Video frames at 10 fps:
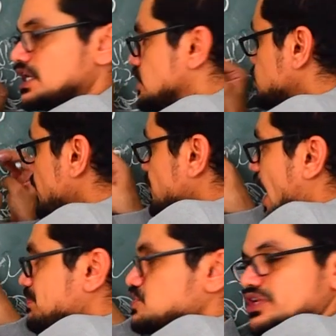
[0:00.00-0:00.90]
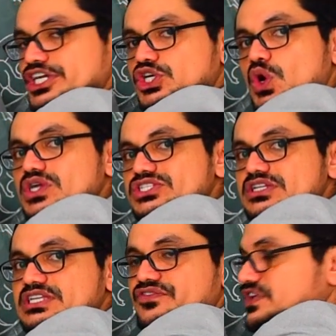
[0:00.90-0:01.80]
So if you observe the dorsal
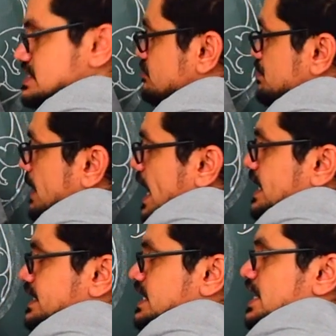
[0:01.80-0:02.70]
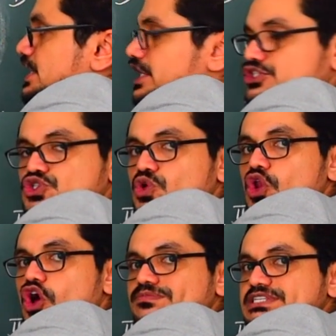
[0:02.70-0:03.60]
surface of the brain, here two
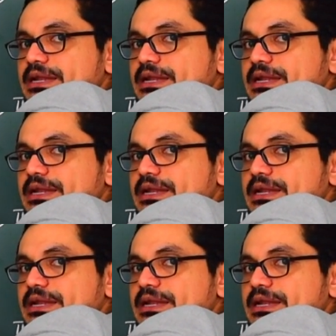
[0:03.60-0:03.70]
lobes